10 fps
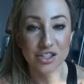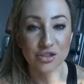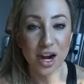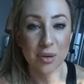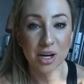
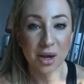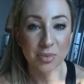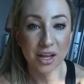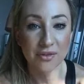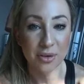grab a couple
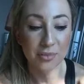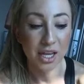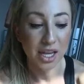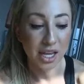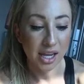of them
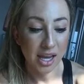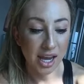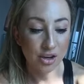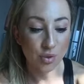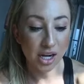
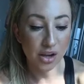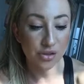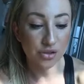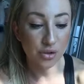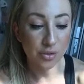and run out the
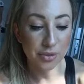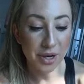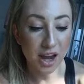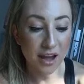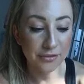door with my
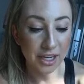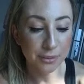coffee.